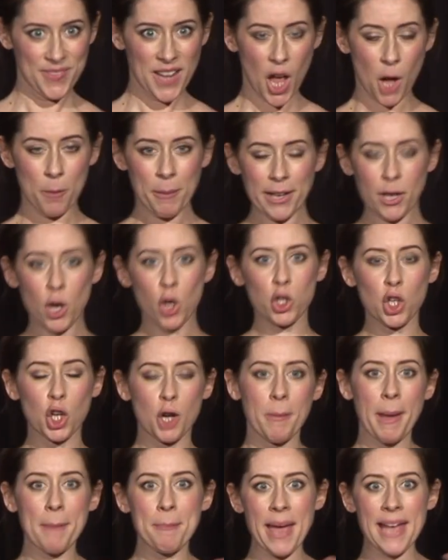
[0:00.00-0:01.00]
Oh my god, look
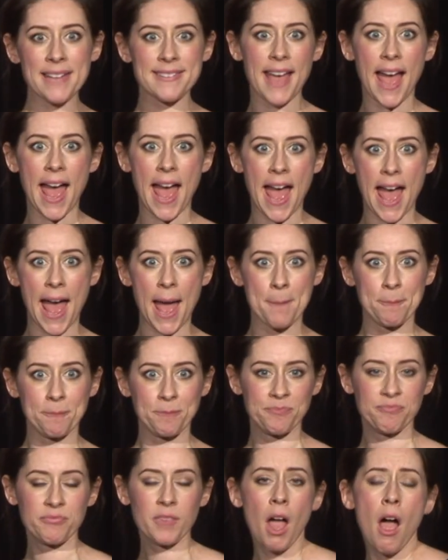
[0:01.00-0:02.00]
at my bed hair.
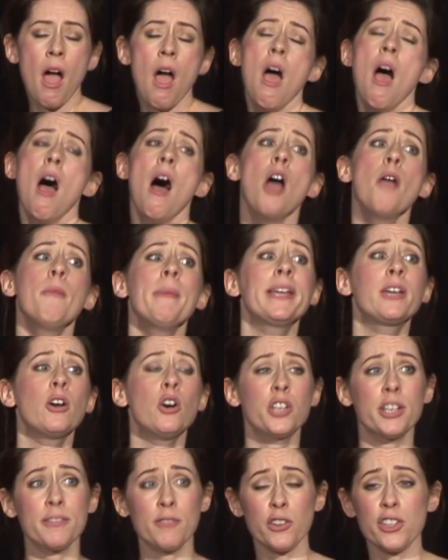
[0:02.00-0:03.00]
Oh my
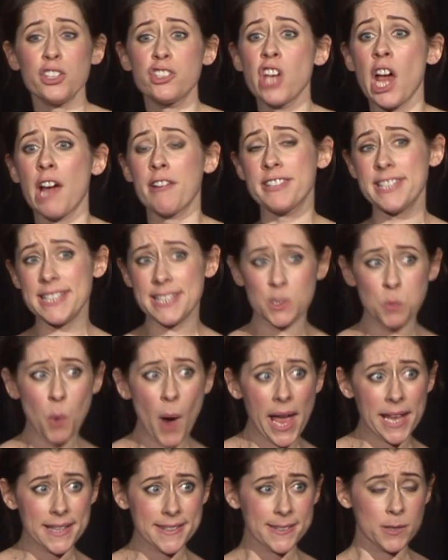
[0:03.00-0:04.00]
god, I've got the charity
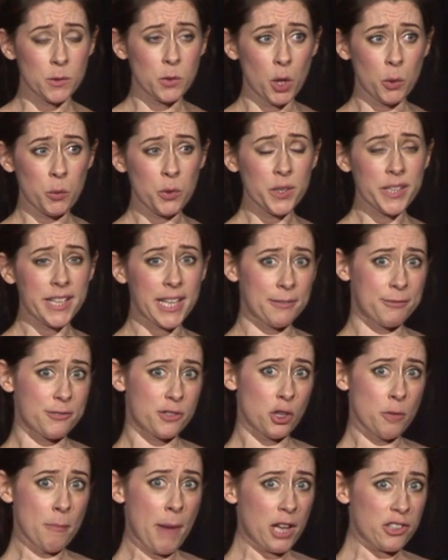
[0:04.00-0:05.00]
sweats. You know, when you give
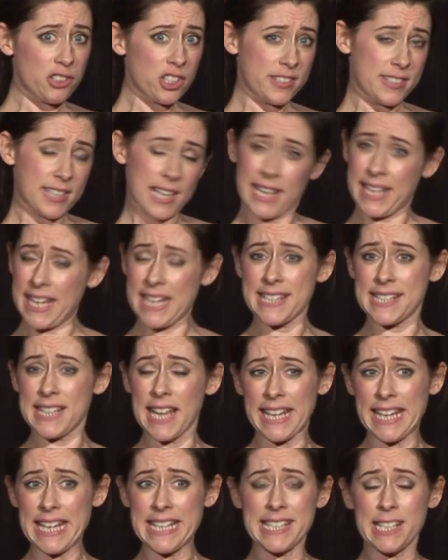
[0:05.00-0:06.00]
too much, it's like
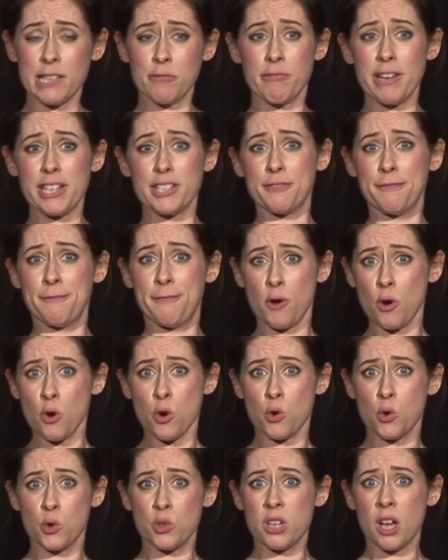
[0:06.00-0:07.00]
eating rich
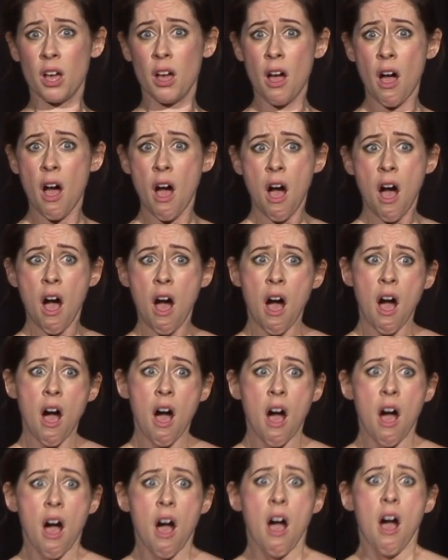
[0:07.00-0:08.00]
food.
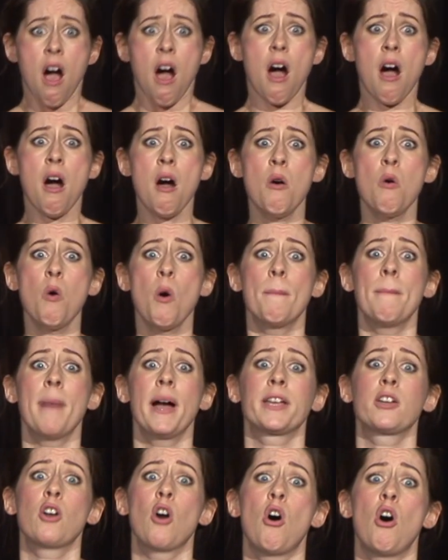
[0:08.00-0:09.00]
Oh
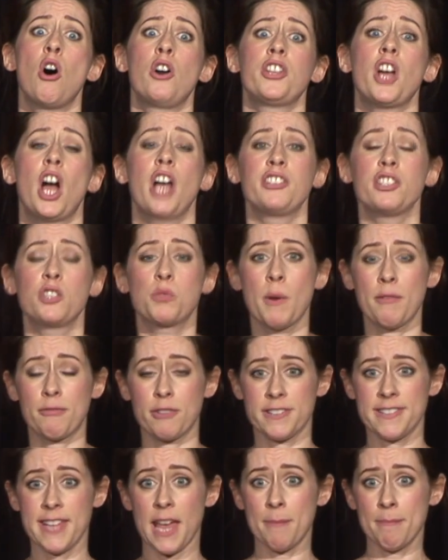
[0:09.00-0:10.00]
my god, I just went
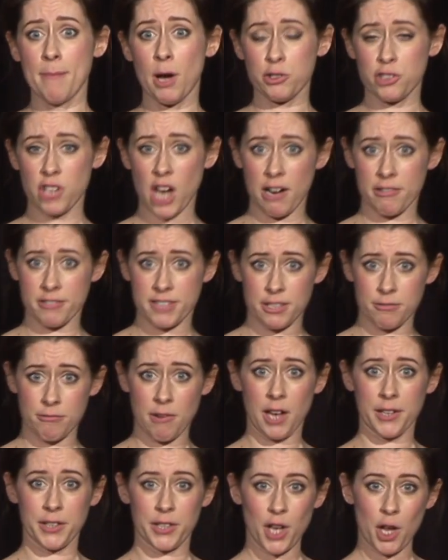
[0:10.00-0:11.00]
for a 10-mile charity
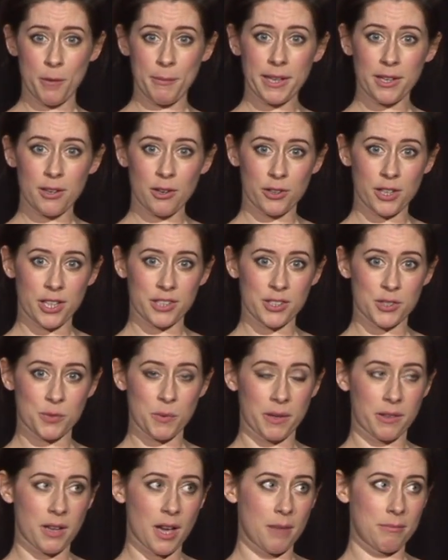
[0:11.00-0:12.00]
run, and oh my god, I just
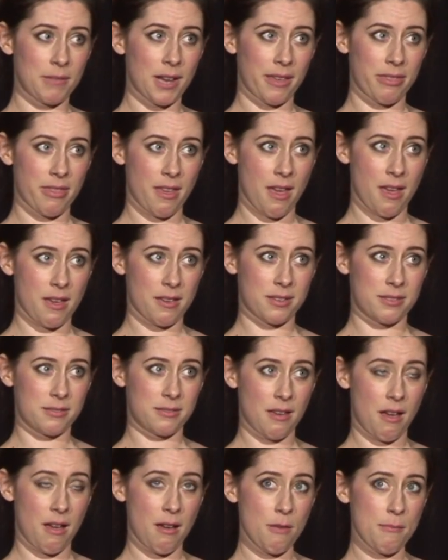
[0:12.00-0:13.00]
woke up like
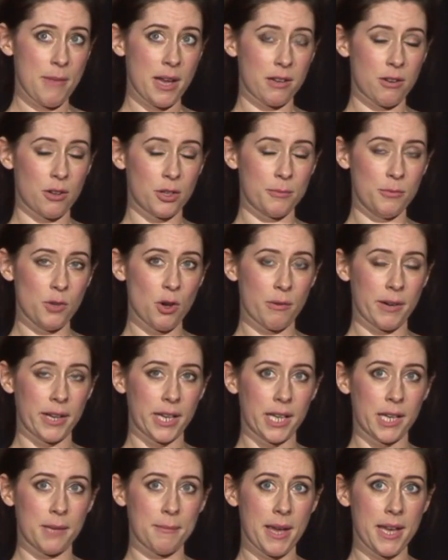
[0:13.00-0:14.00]
this. Oh my god, I'm not
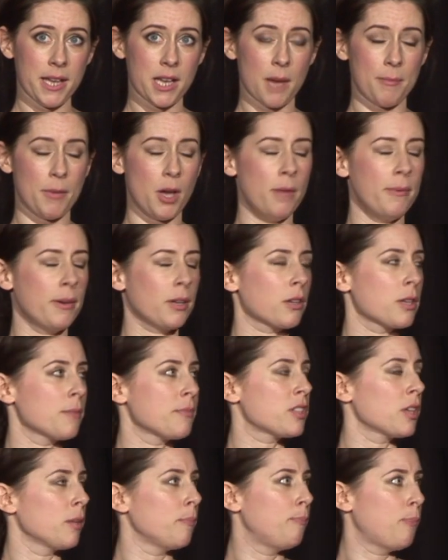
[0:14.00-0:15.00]
wearing any makeup. Oh my god, I'm
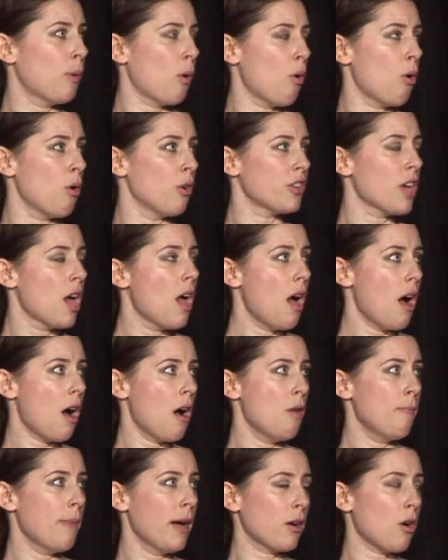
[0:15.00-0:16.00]
so bored.
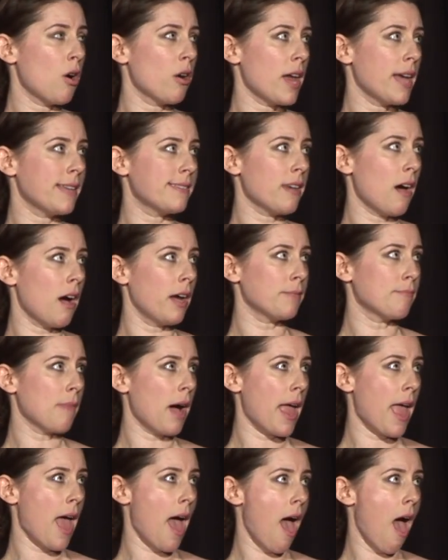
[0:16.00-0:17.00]
Oh my god, I dyed
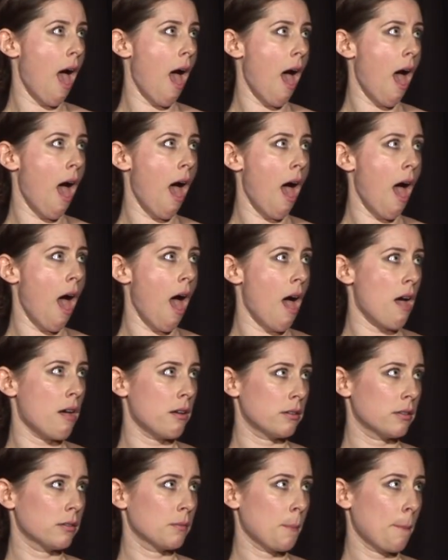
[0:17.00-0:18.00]
my hair.
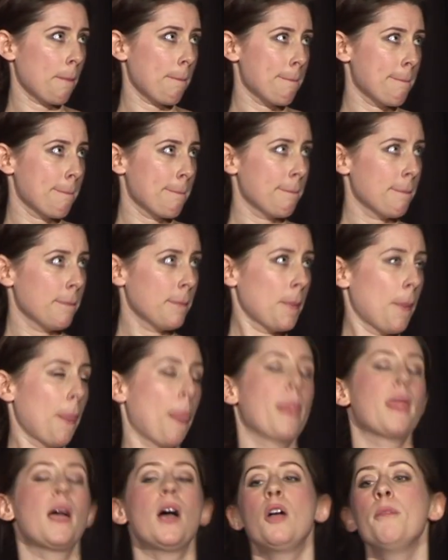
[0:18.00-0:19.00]

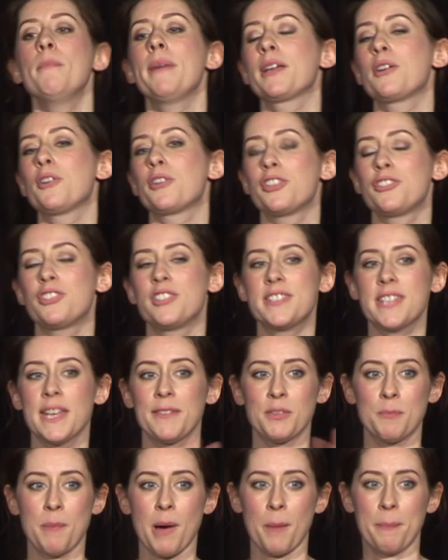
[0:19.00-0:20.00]
Oh my god, I just
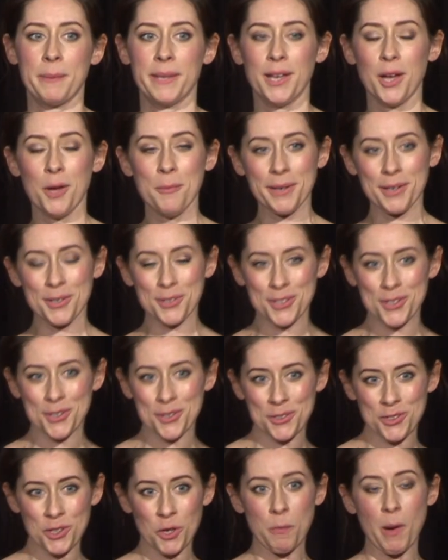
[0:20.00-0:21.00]
saved a puppy. Oh my god, I
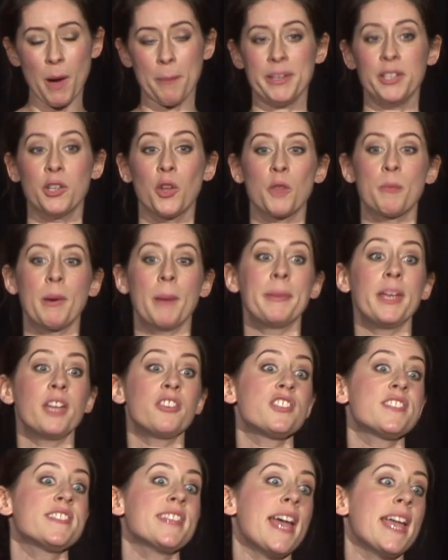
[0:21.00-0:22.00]
got a new puppy, not the puppy I
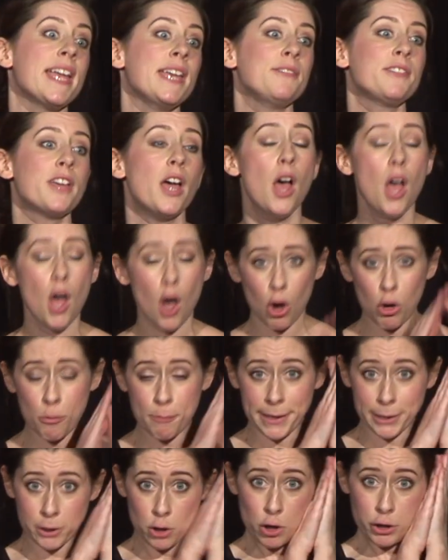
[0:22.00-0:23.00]
just saved. Oh
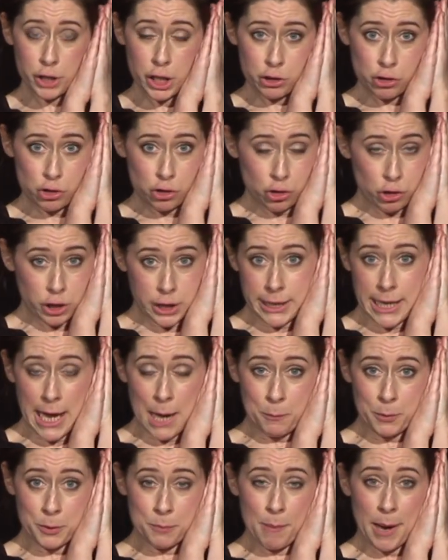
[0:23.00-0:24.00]
my god, I just took a
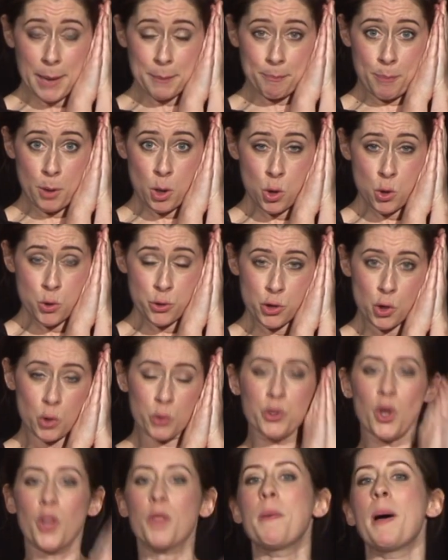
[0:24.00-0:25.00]
nap with my poodle,
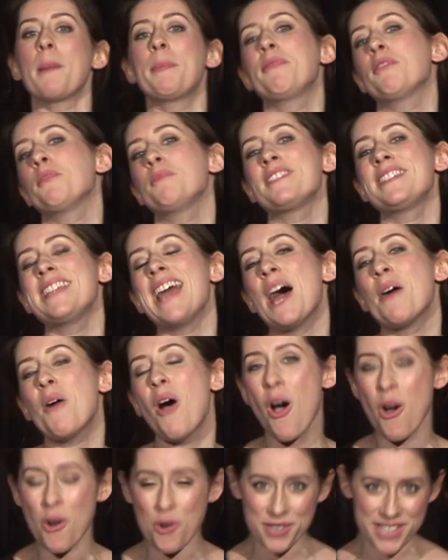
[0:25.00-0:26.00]
not the puppy from just now.
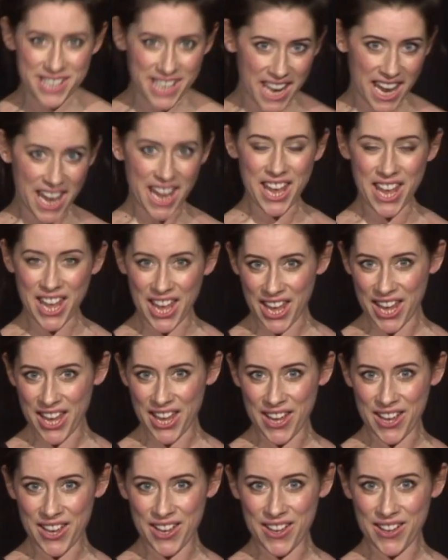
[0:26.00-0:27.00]
Old
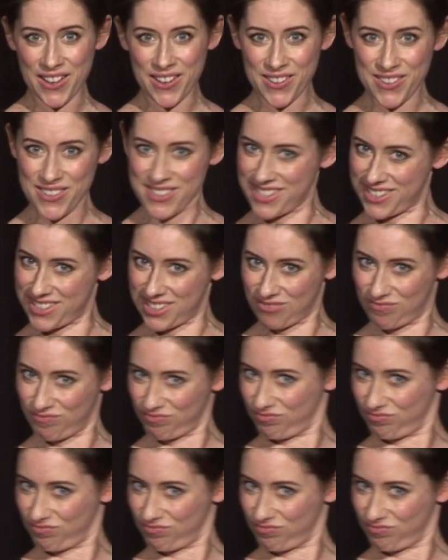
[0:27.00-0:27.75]
news.